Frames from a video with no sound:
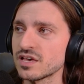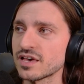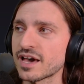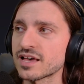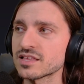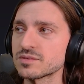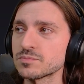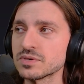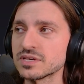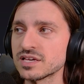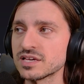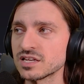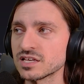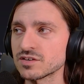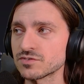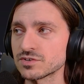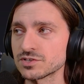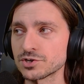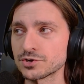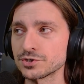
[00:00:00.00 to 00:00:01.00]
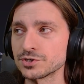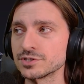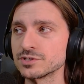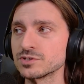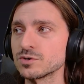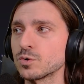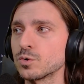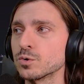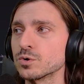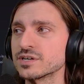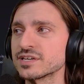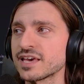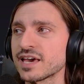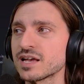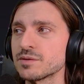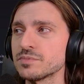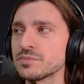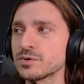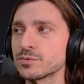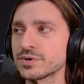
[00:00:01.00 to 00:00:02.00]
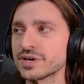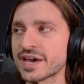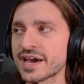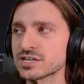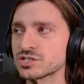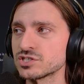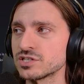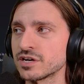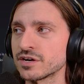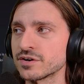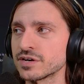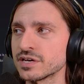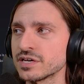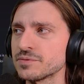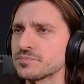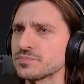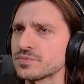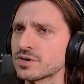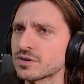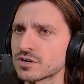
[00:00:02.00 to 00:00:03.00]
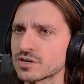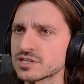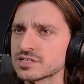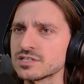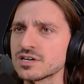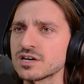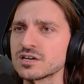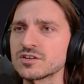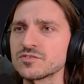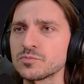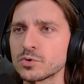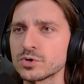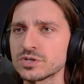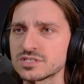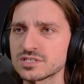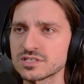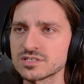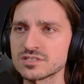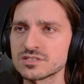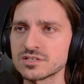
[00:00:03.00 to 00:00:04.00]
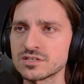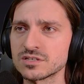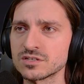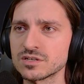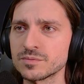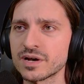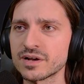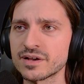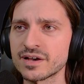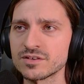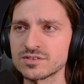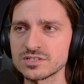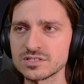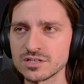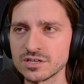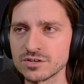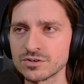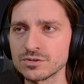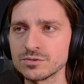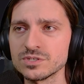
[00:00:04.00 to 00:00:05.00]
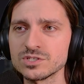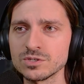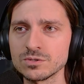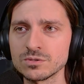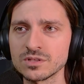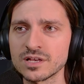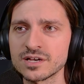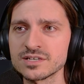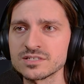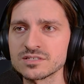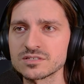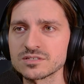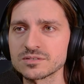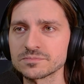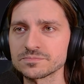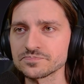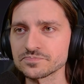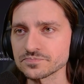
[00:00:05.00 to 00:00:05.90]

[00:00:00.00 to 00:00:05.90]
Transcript: at the beginning of a turn, or can be reactionary, there are a ton of points to consider about how this hero is utilized.